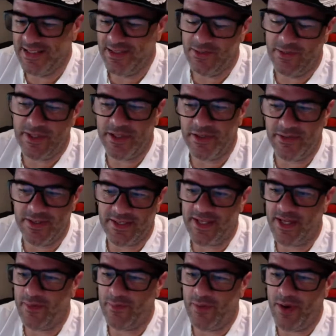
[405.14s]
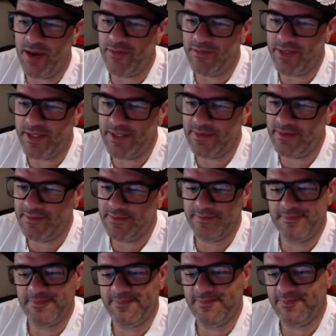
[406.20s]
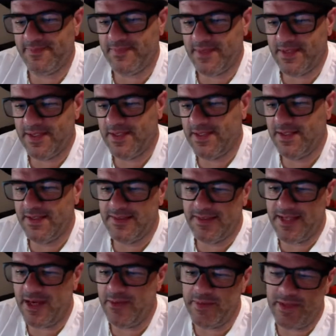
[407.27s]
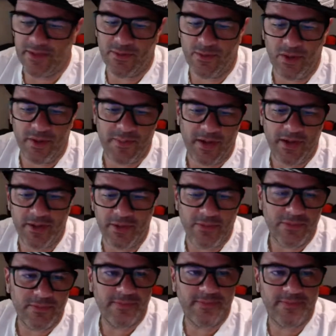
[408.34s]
Or you can always get a private reading. So that way it's all about you.